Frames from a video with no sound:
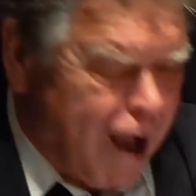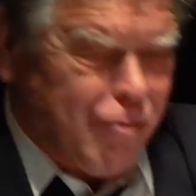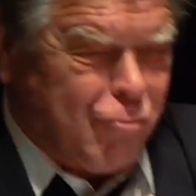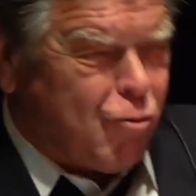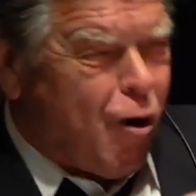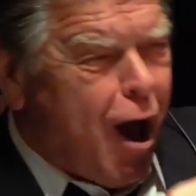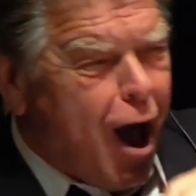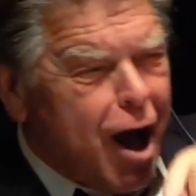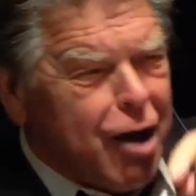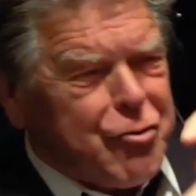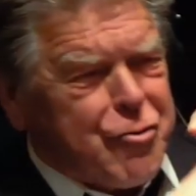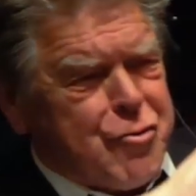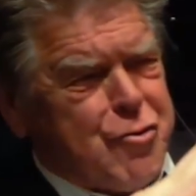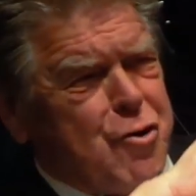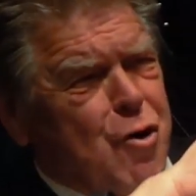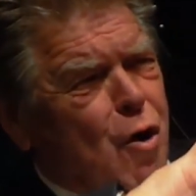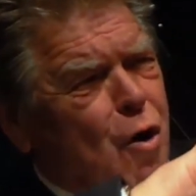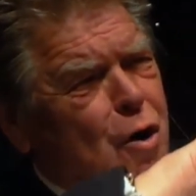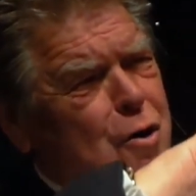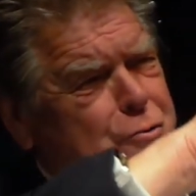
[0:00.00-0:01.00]
Across
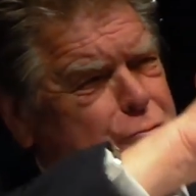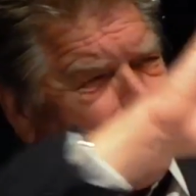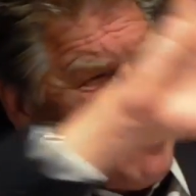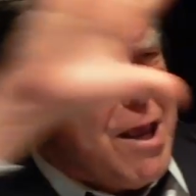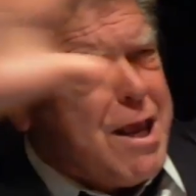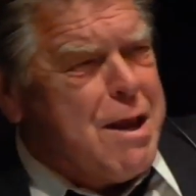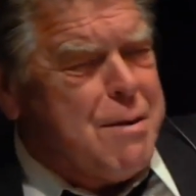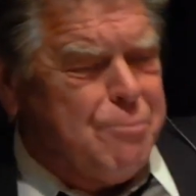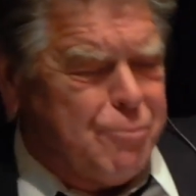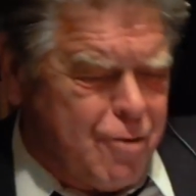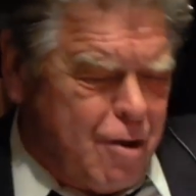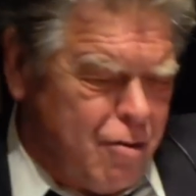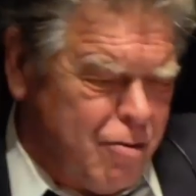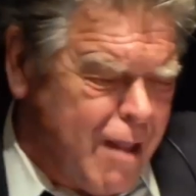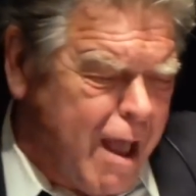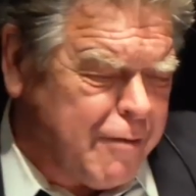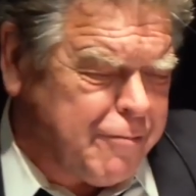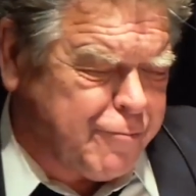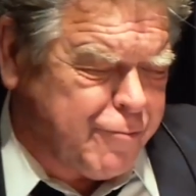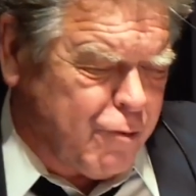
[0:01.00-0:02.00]
your dreams and
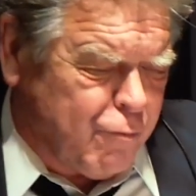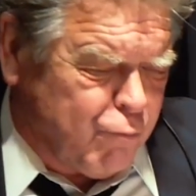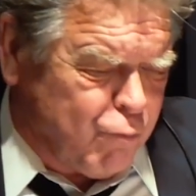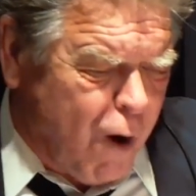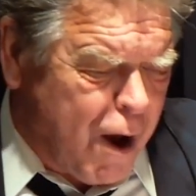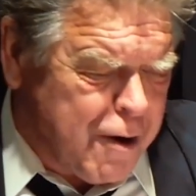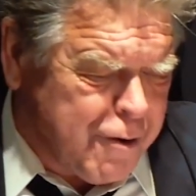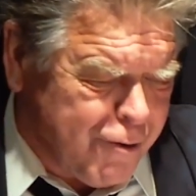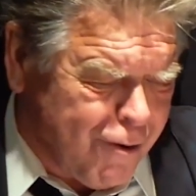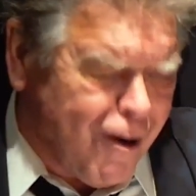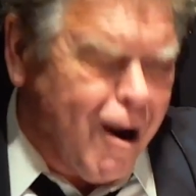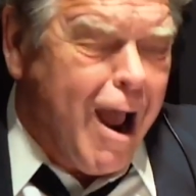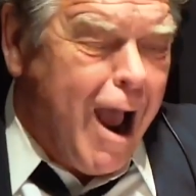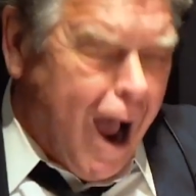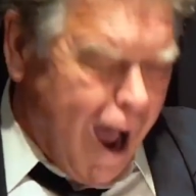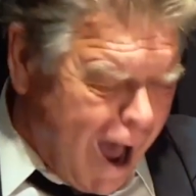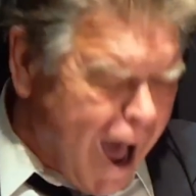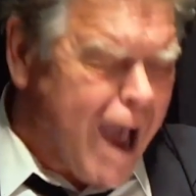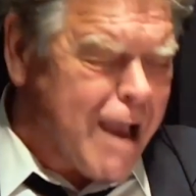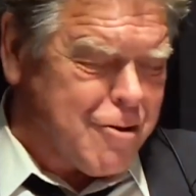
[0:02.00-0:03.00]
nets of wonder,
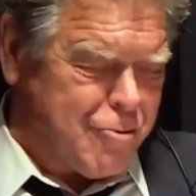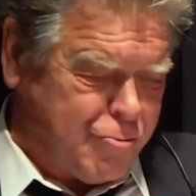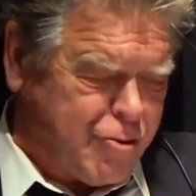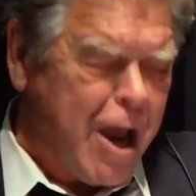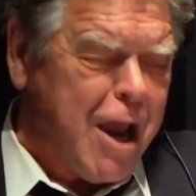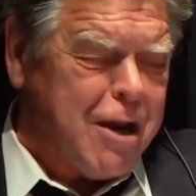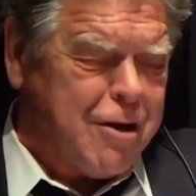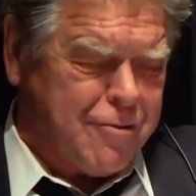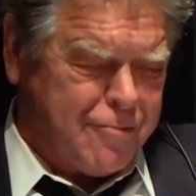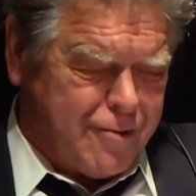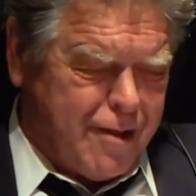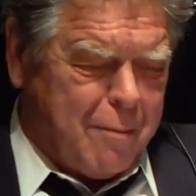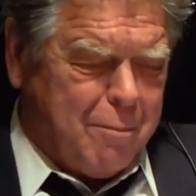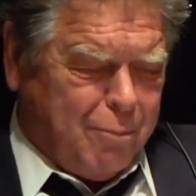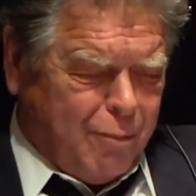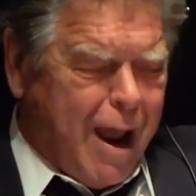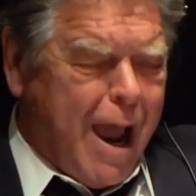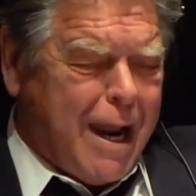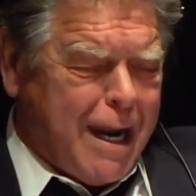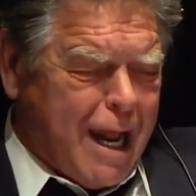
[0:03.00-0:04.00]
I chase the
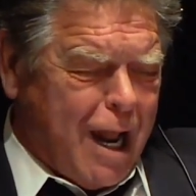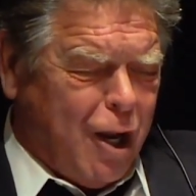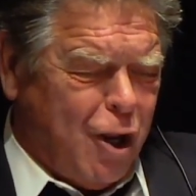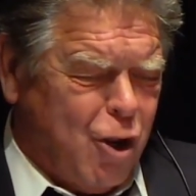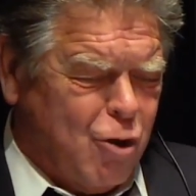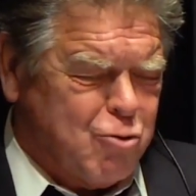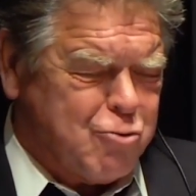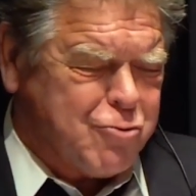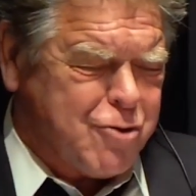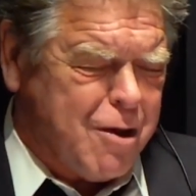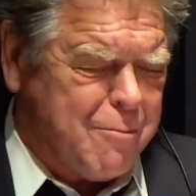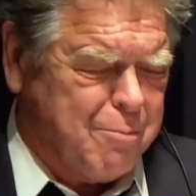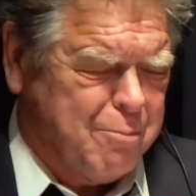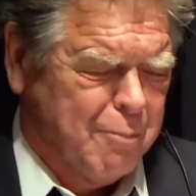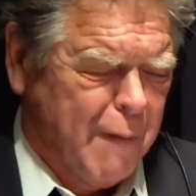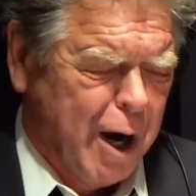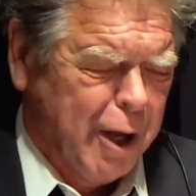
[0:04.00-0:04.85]
bright, elusive